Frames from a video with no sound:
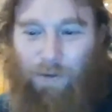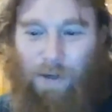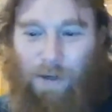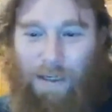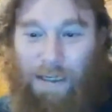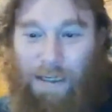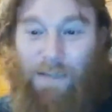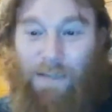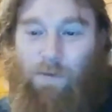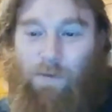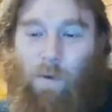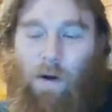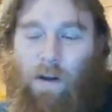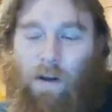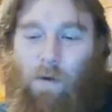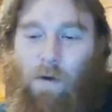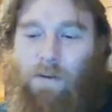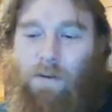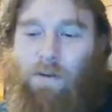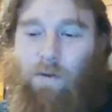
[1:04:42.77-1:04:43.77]
He's one of the
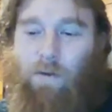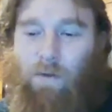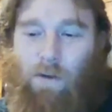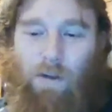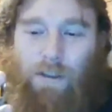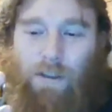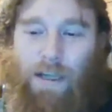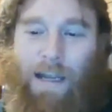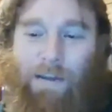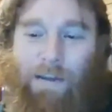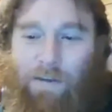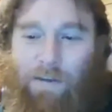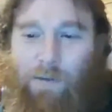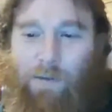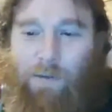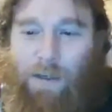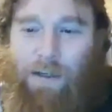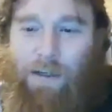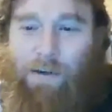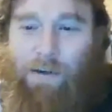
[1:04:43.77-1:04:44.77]
ones who looks at the
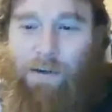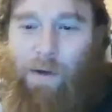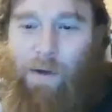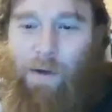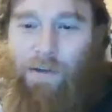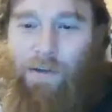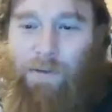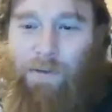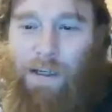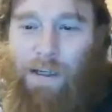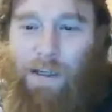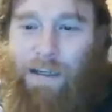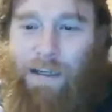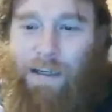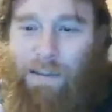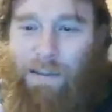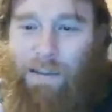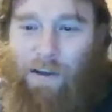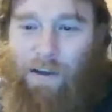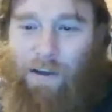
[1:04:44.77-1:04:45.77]
reader while they're reading and
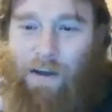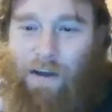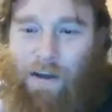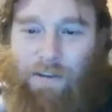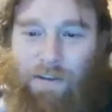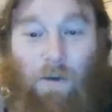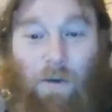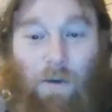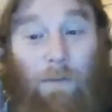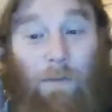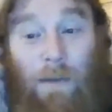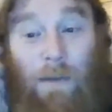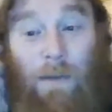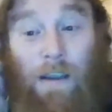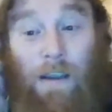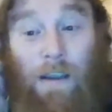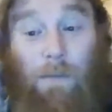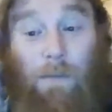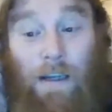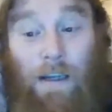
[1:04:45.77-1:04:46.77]
talks to him
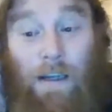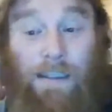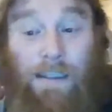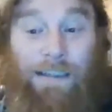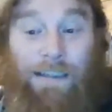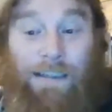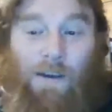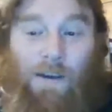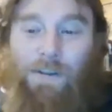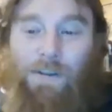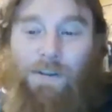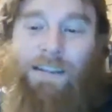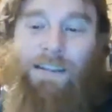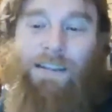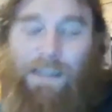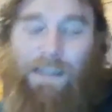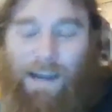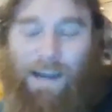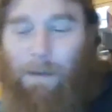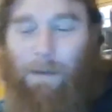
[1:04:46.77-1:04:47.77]
because he knows he's in
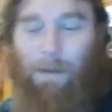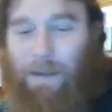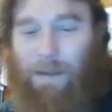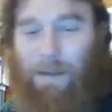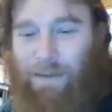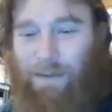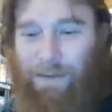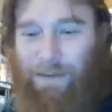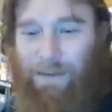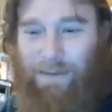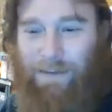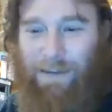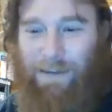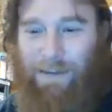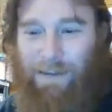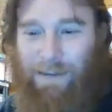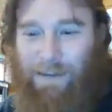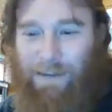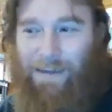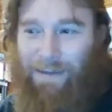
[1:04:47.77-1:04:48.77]
the comic.
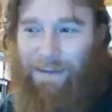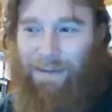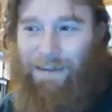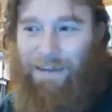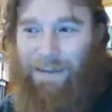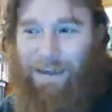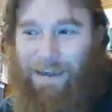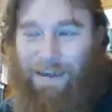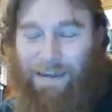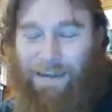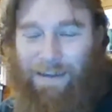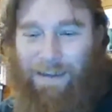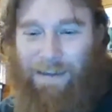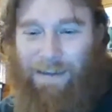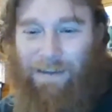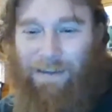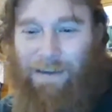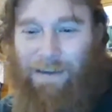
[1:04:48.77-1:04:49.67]
I think that's kind of neat.